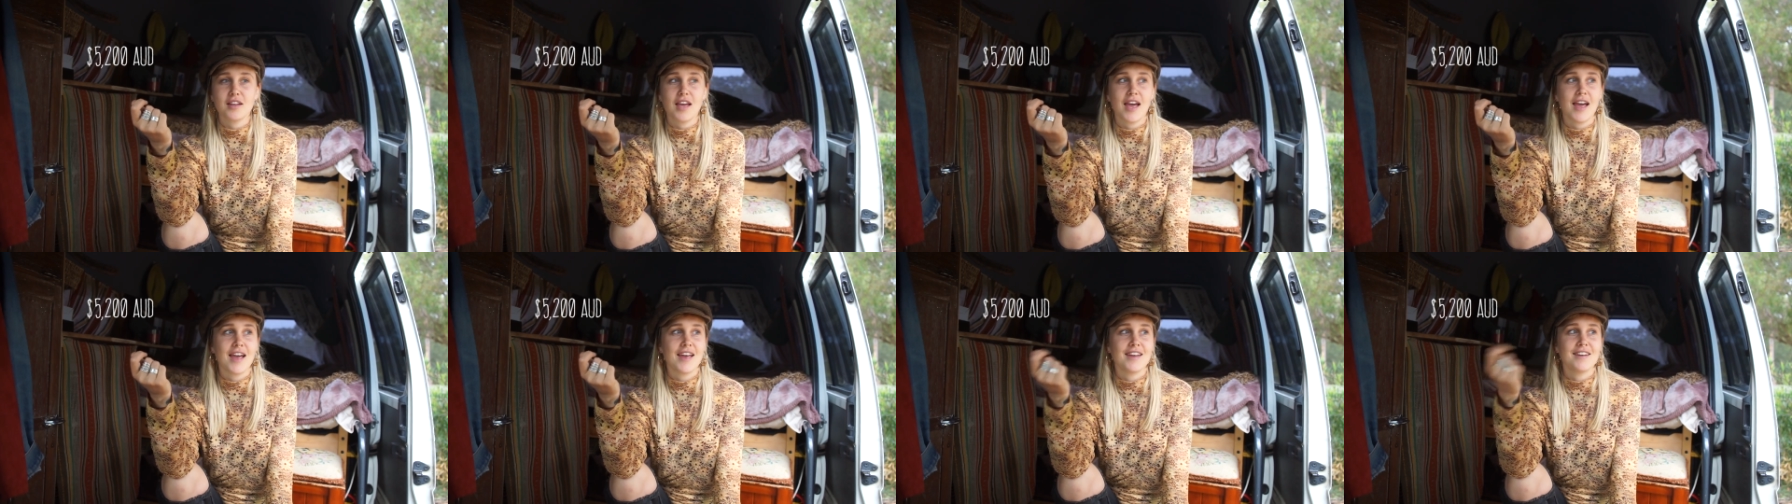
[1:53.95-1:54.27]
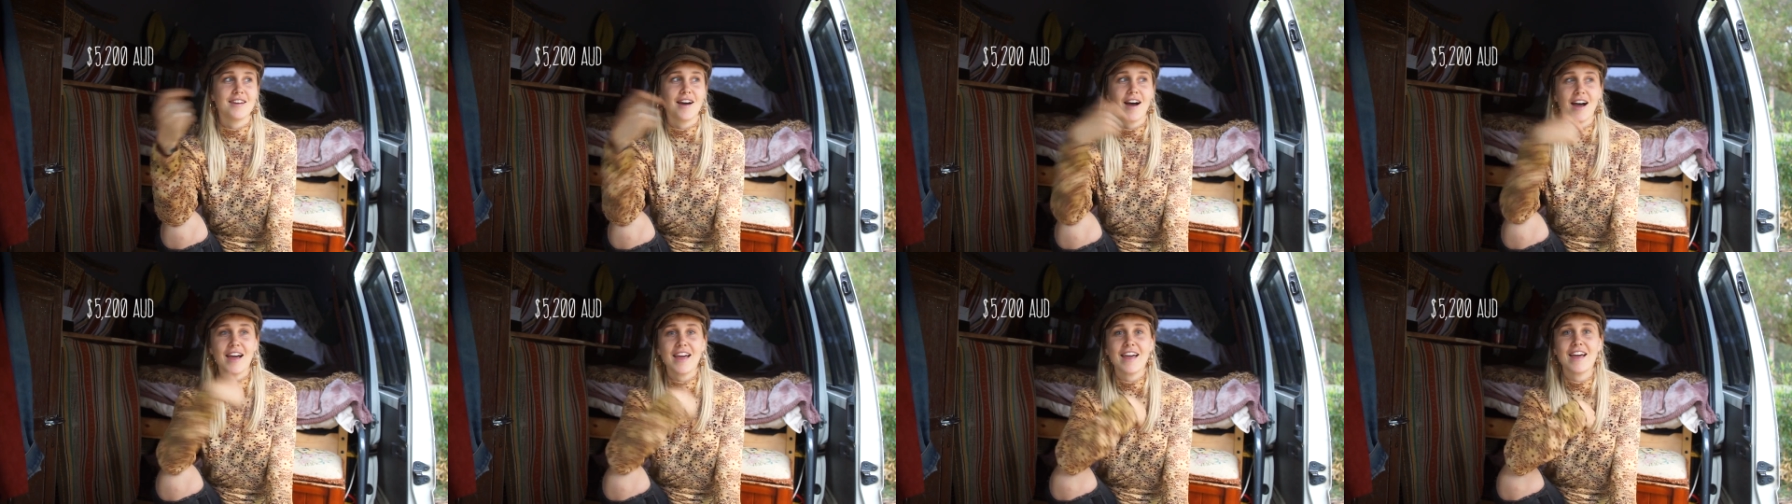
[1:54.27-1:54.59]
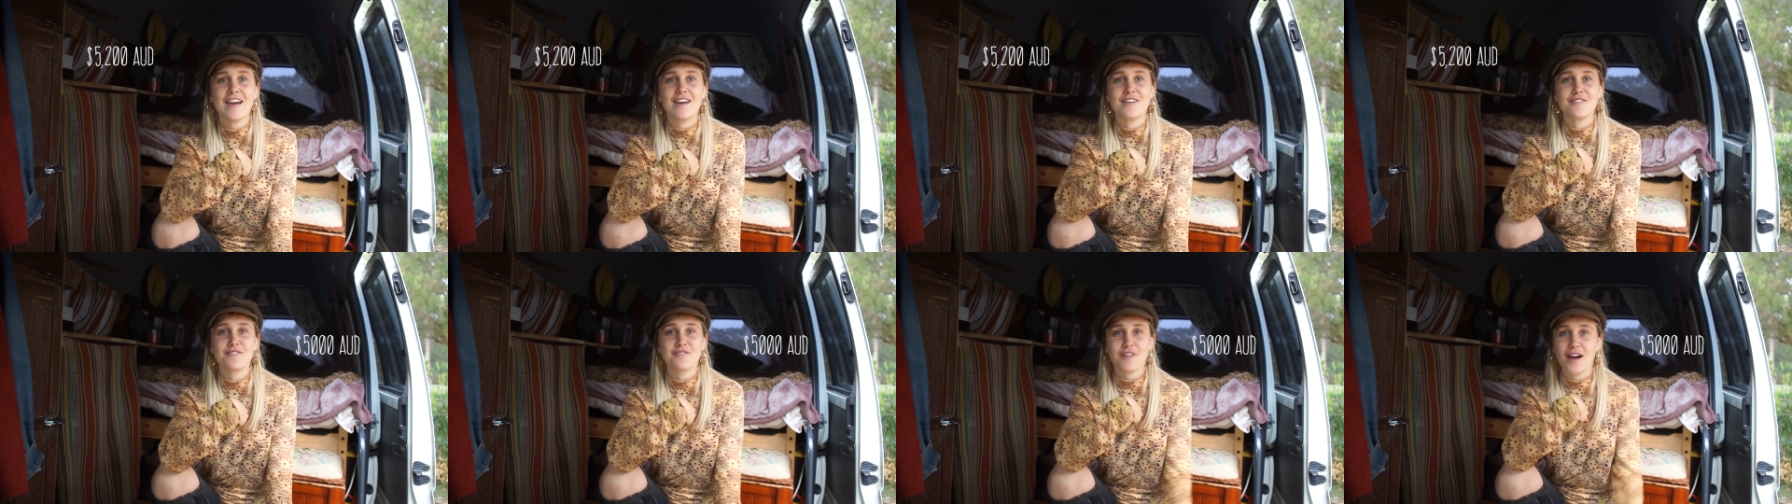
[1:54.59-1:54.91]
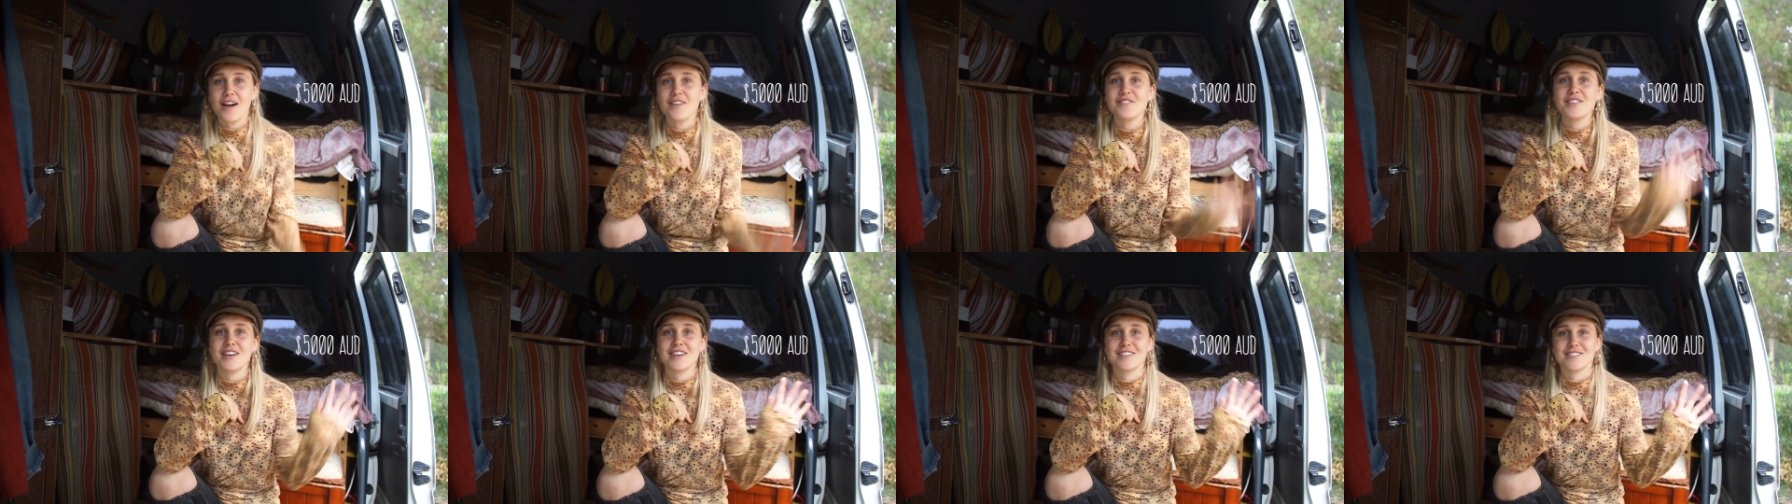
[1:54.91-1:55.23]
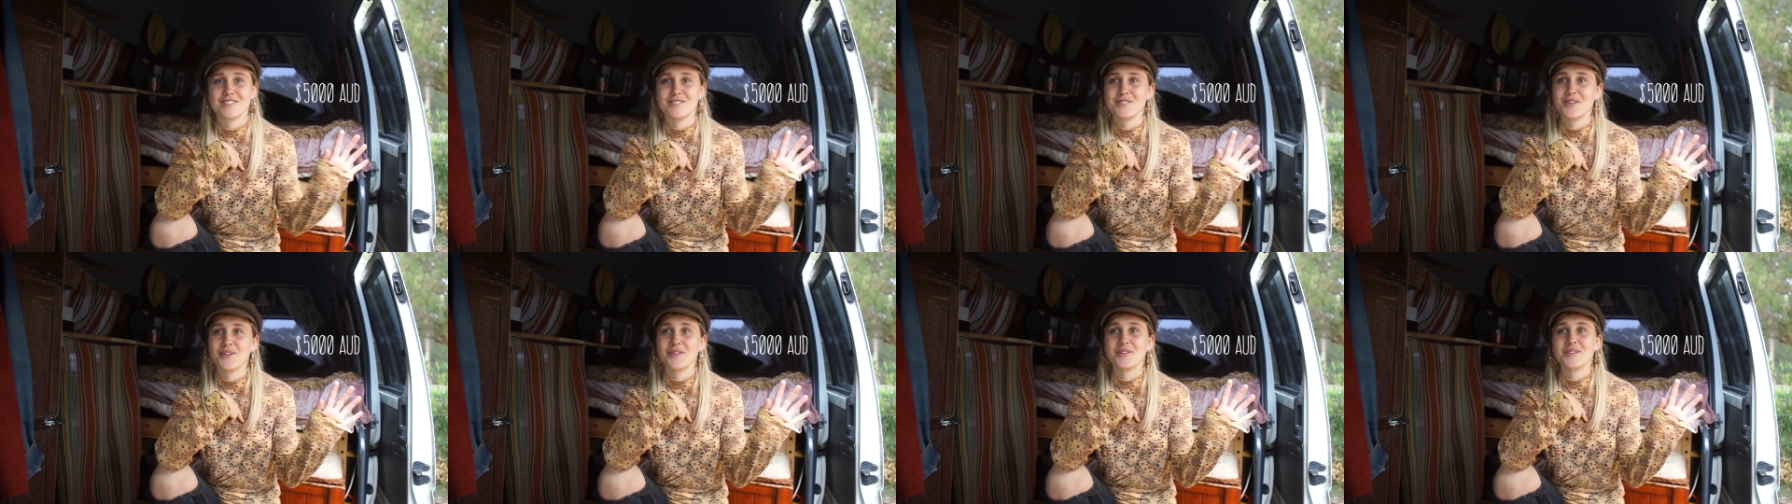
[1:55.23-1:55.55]
and I had
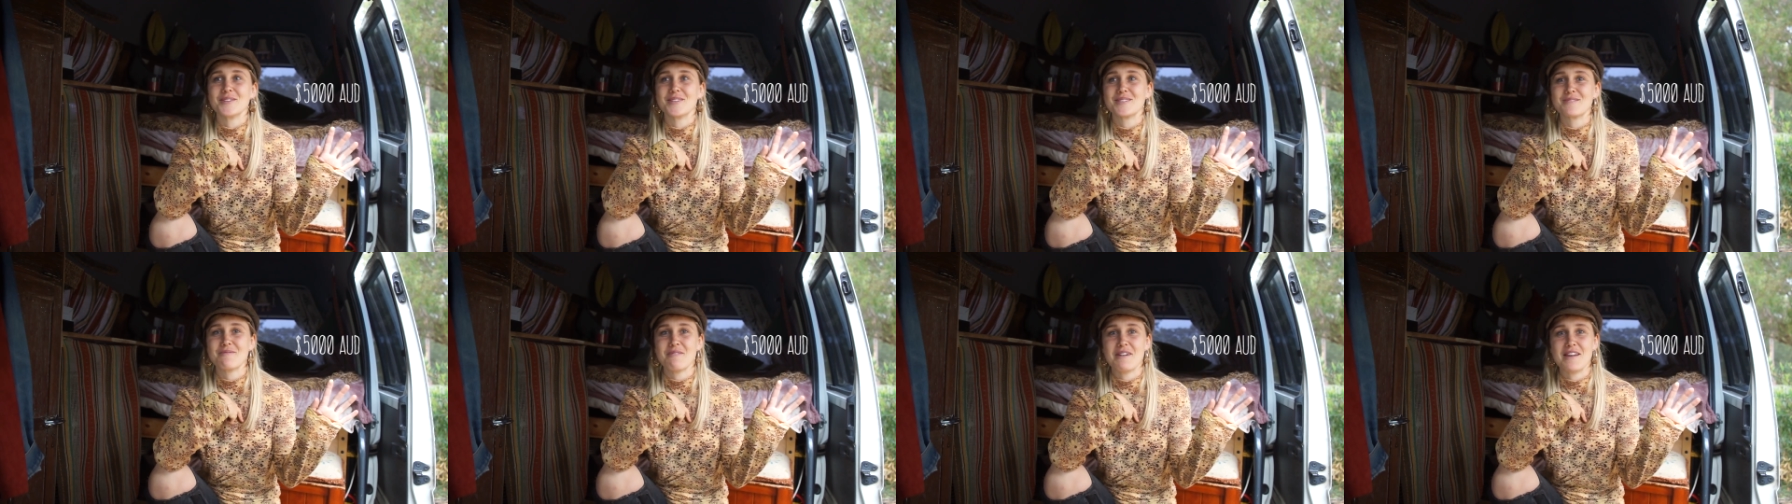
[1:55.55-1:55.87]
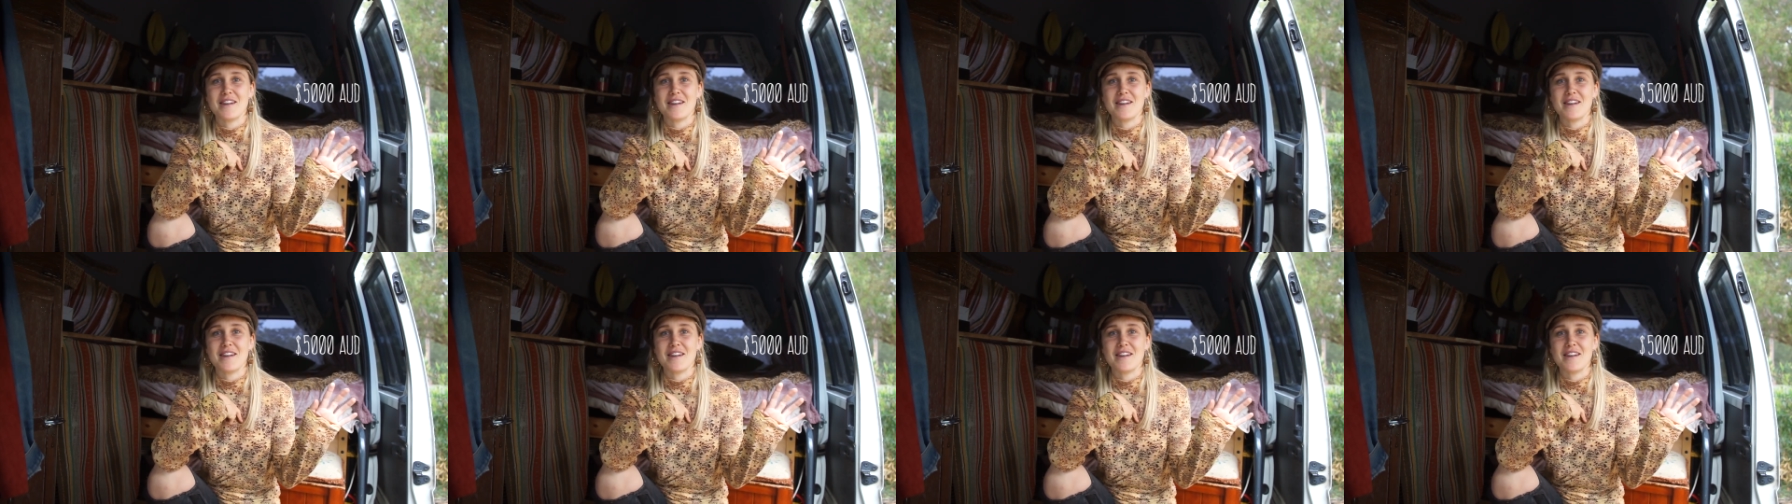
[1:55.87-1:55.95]
$5,000 to my